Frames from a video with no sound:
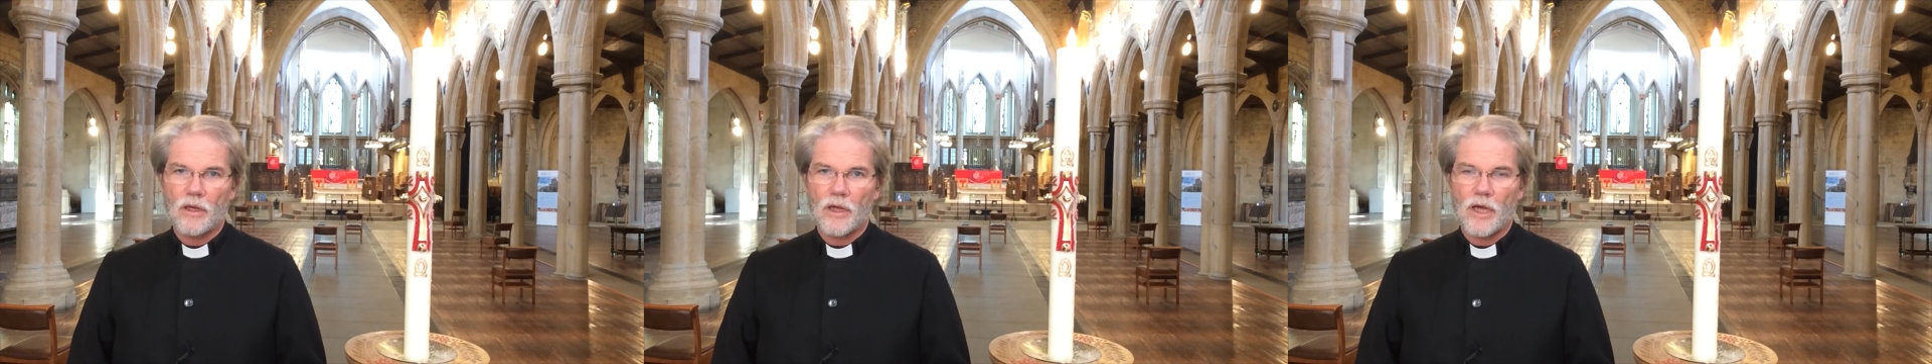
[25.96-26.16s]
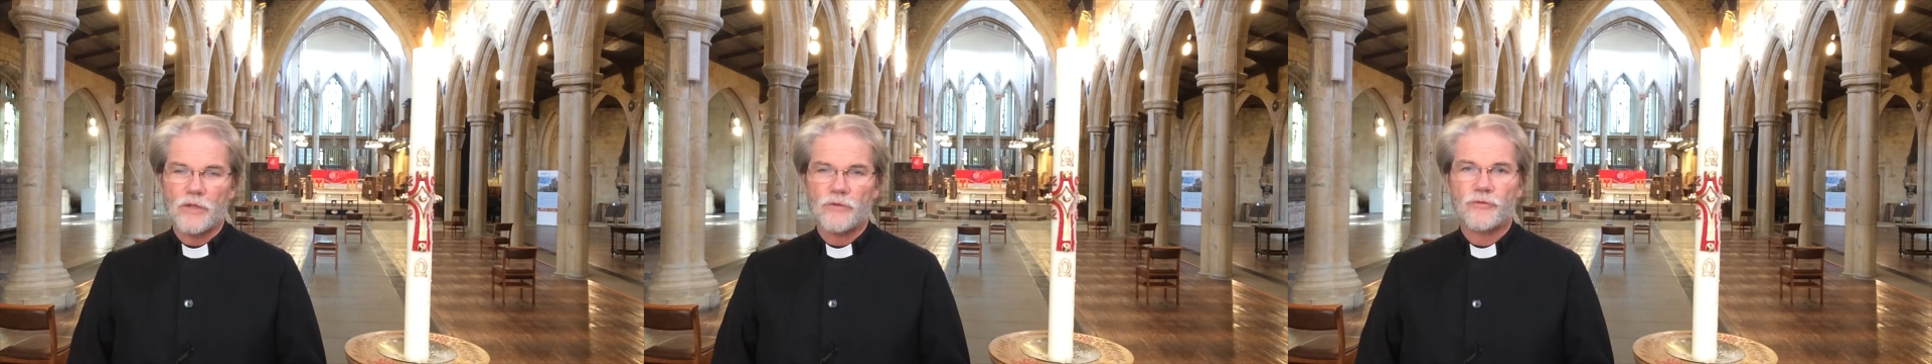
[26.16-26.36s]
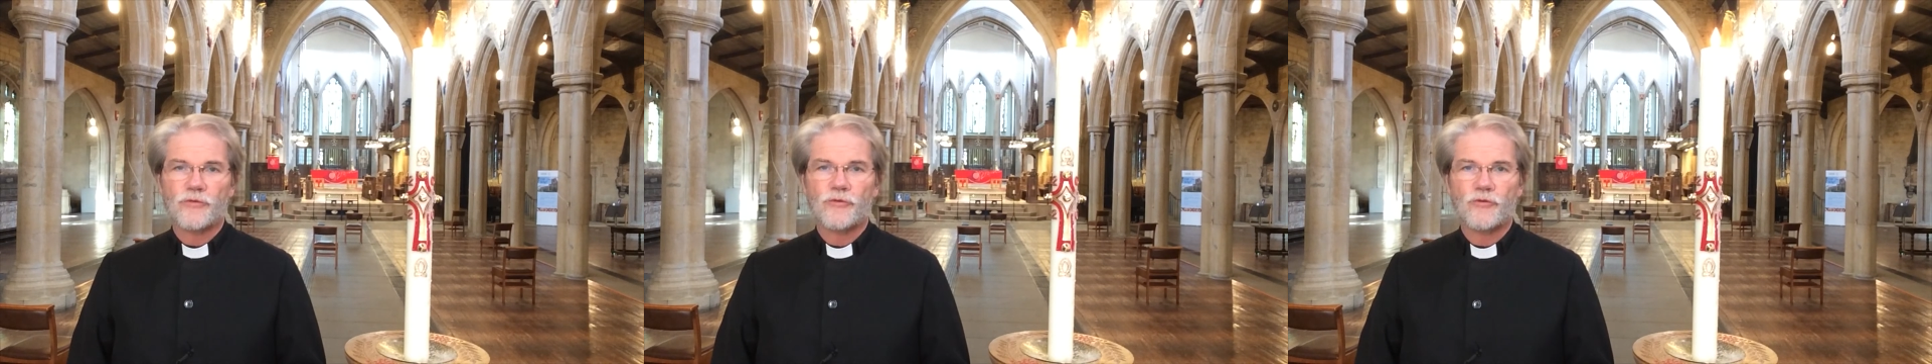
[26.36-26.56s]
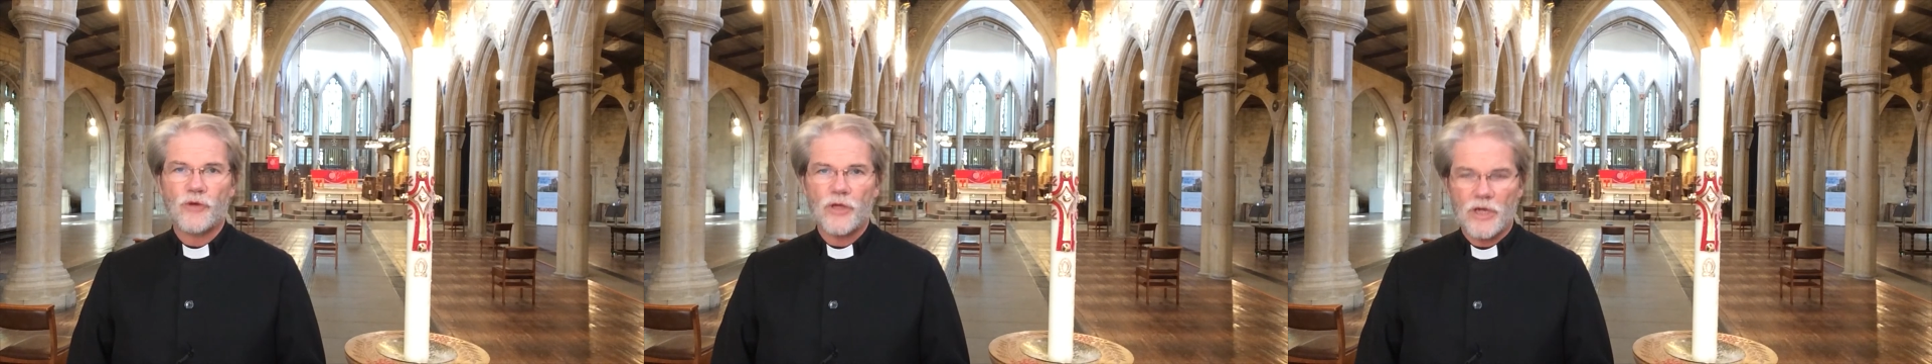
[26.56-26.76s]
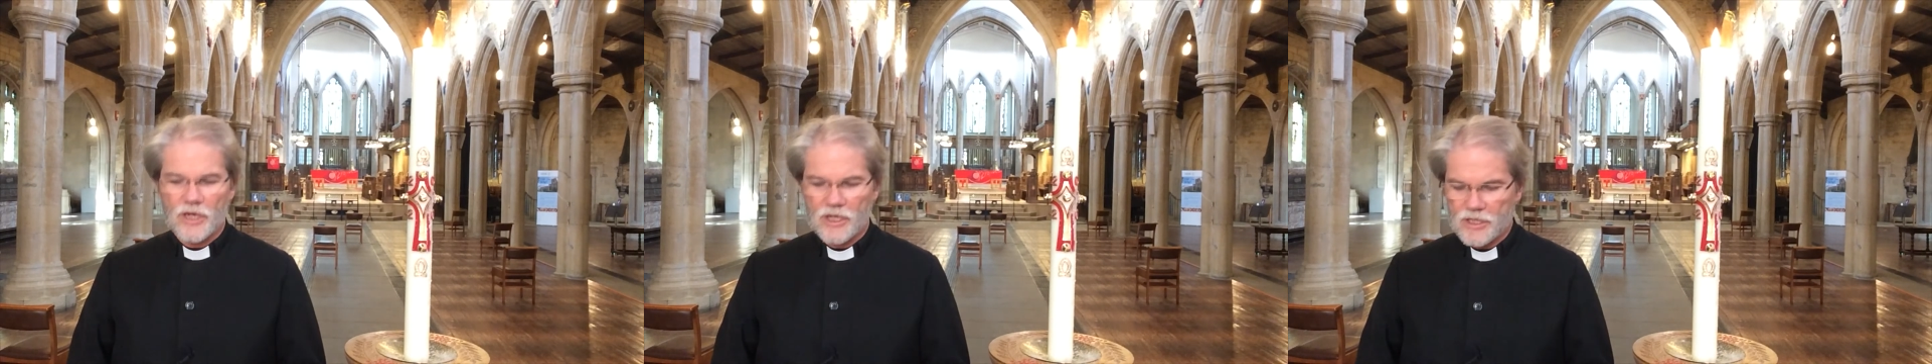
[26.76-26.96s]
and
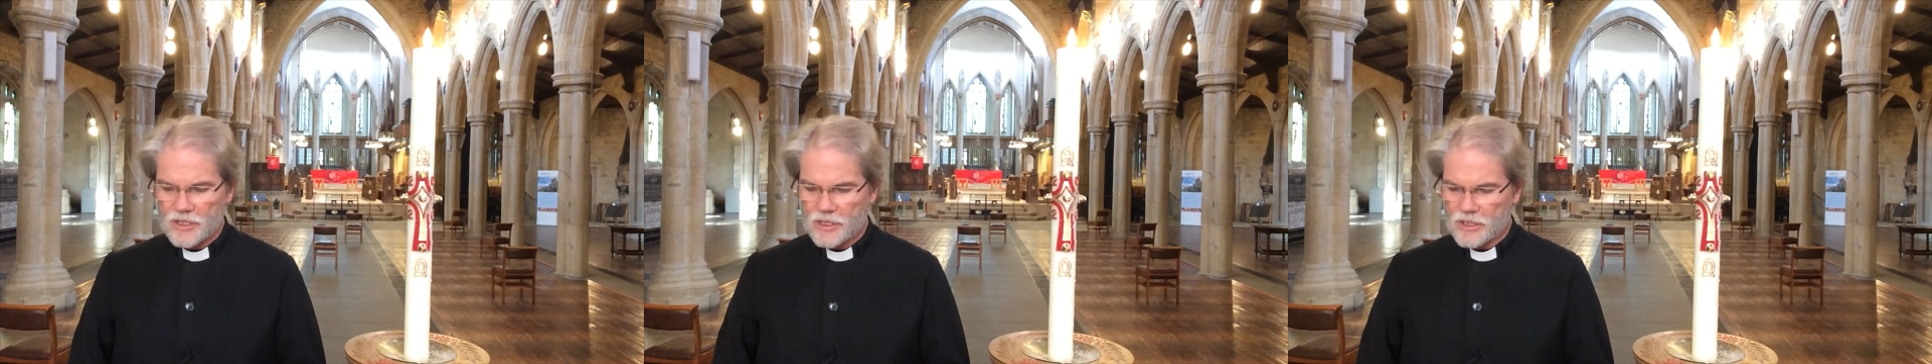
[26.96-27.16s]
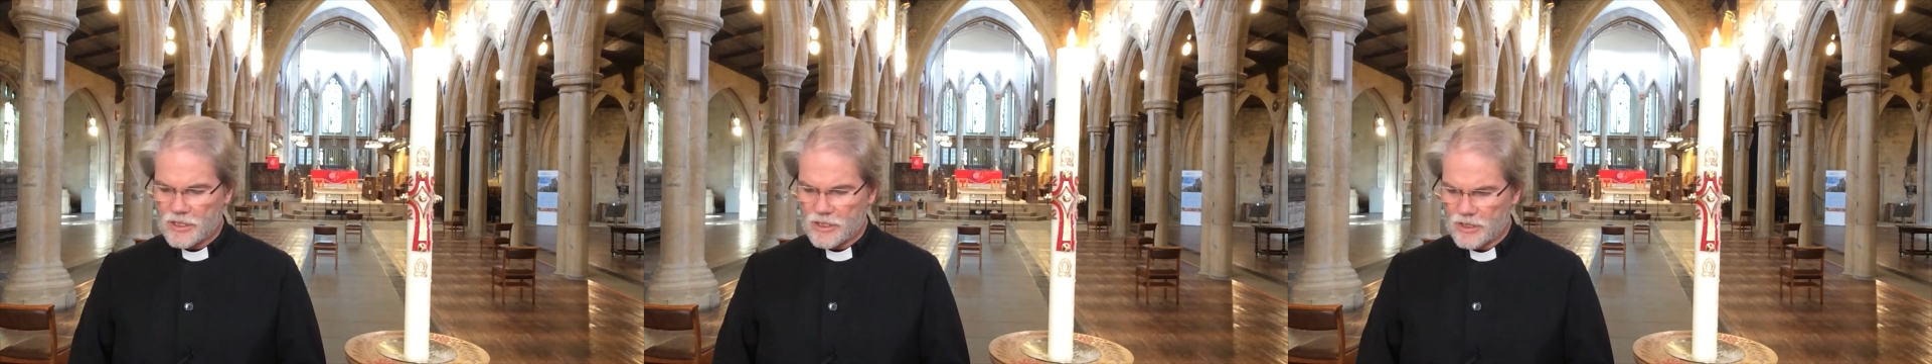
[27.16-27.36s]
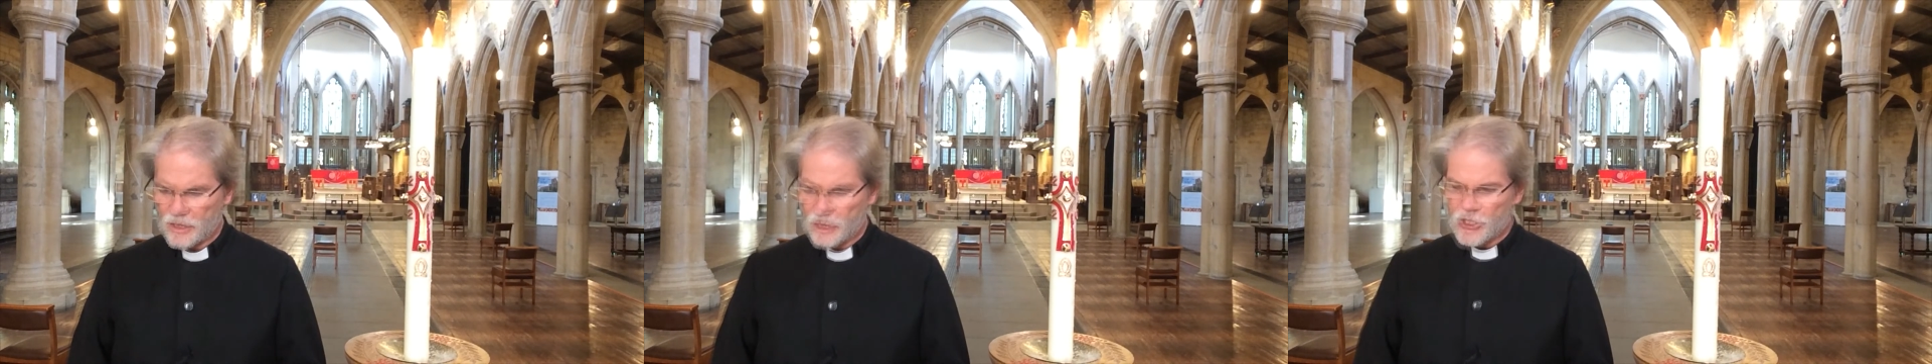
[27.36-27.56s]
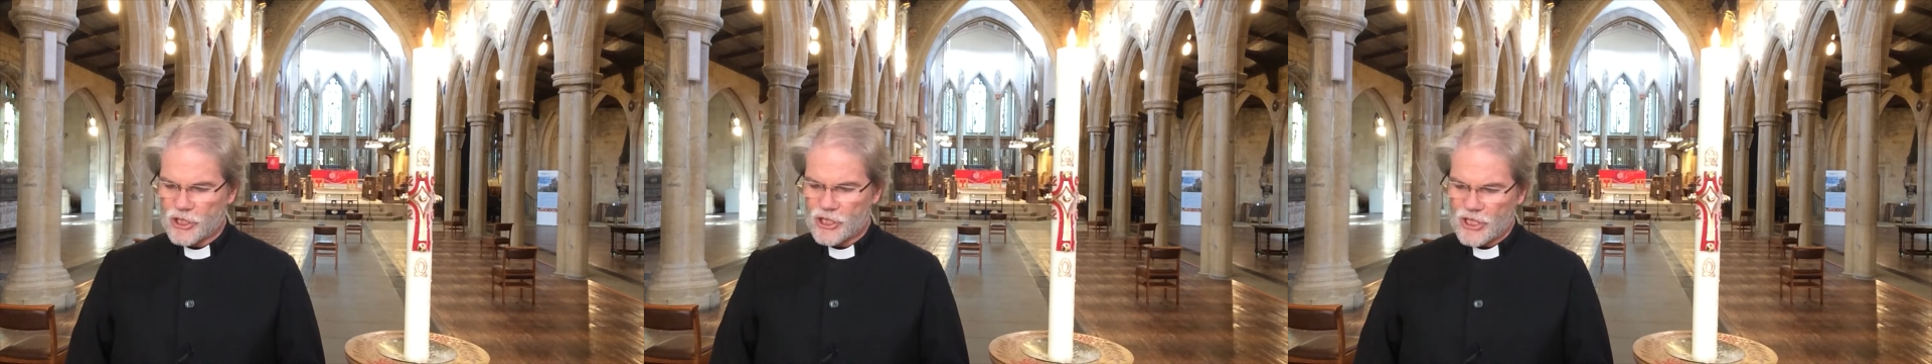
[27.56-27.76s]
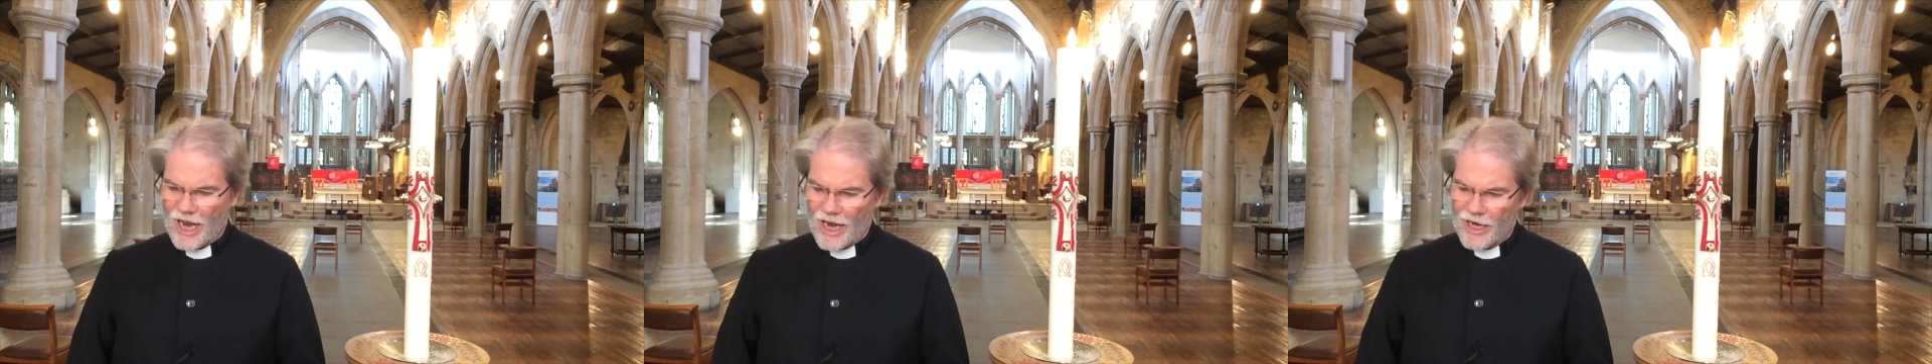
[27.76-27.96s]
free us to
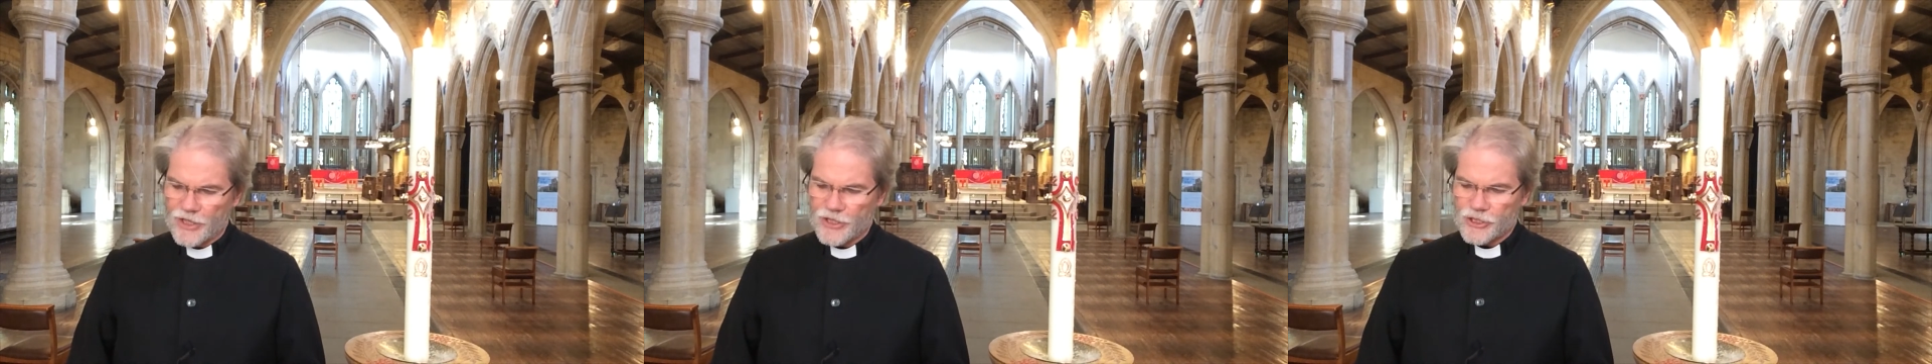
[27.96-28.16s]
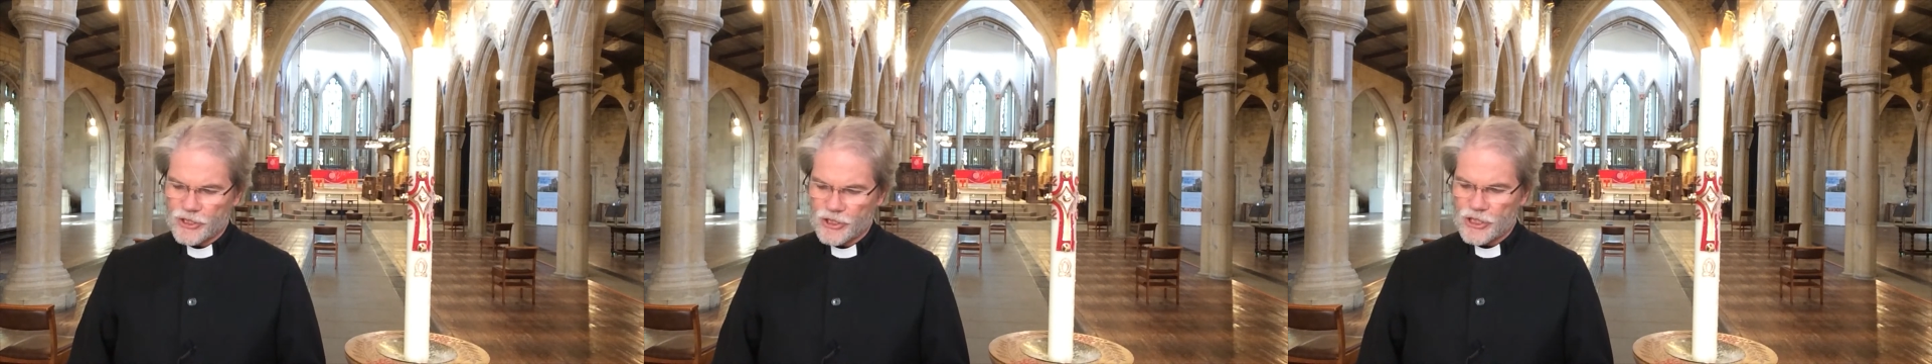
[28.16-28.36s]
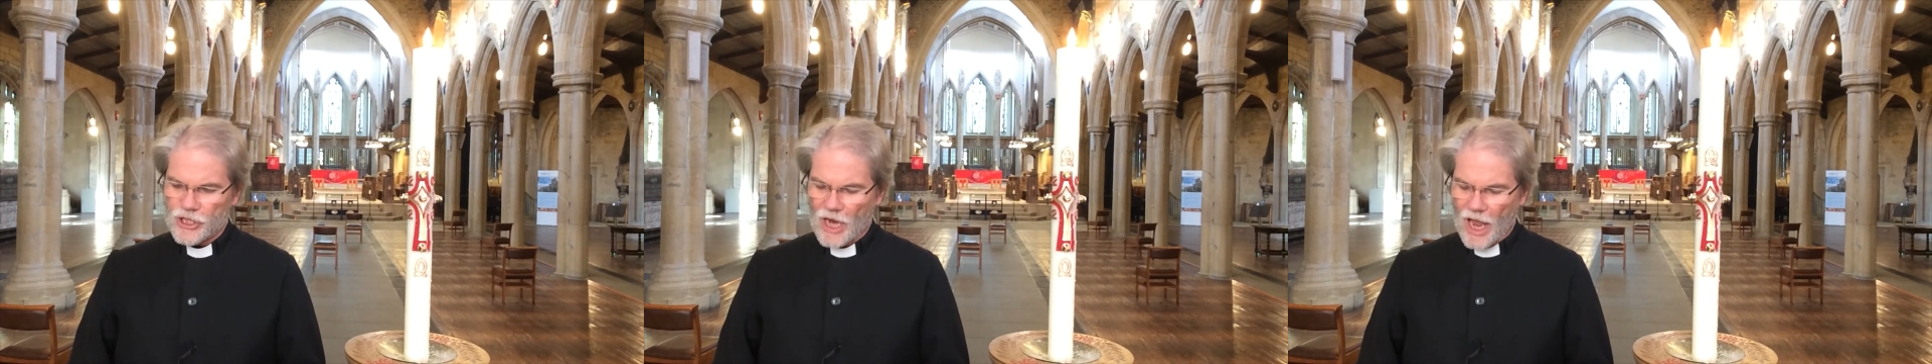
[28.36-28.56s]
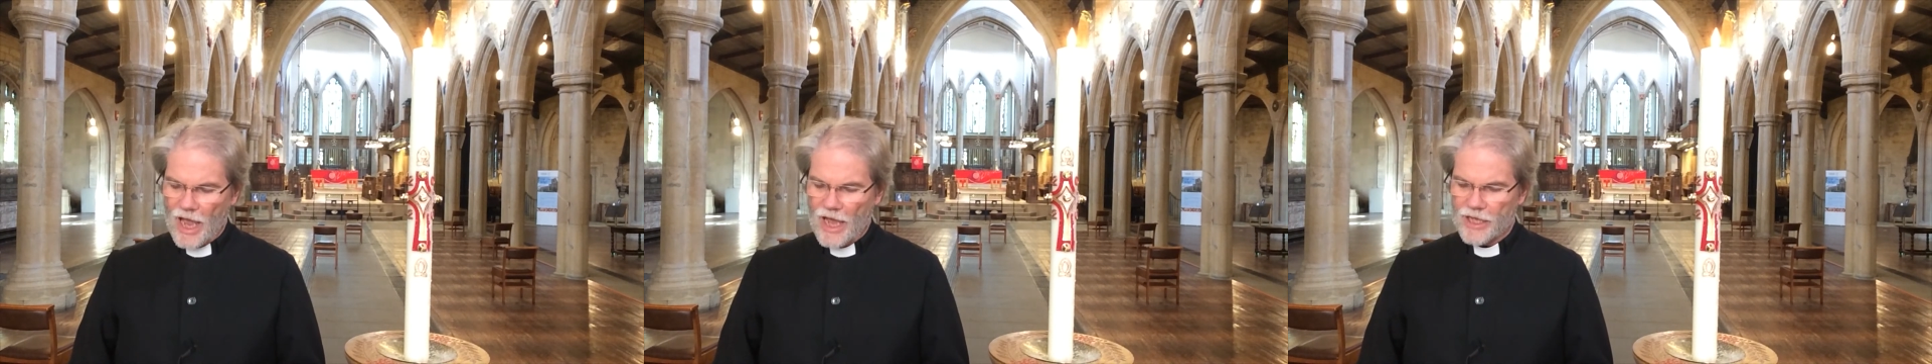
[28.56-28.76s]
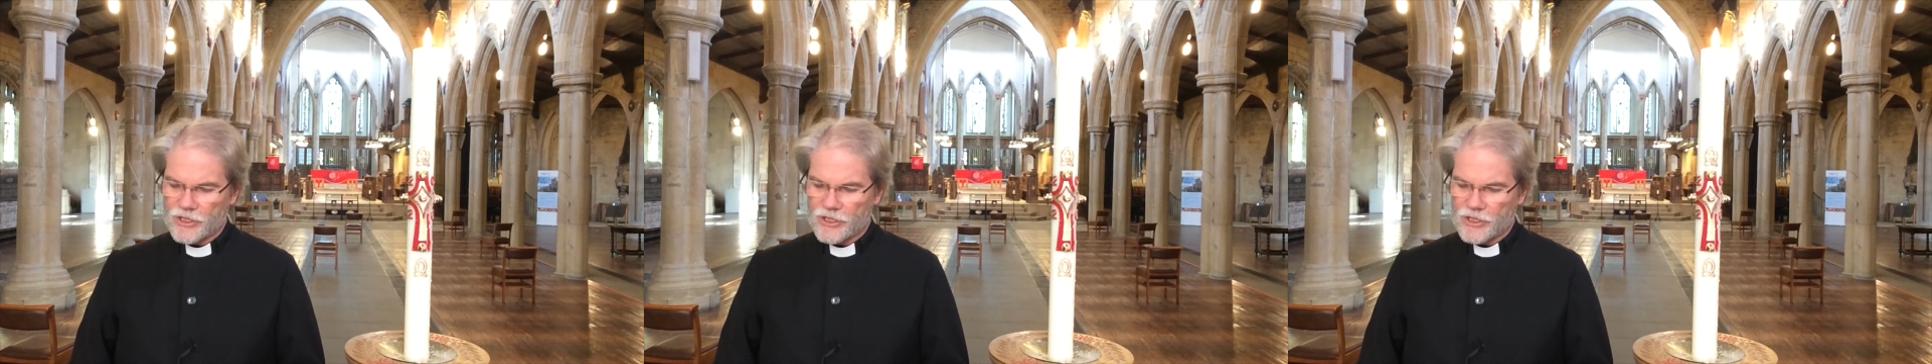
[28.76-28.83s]
challenge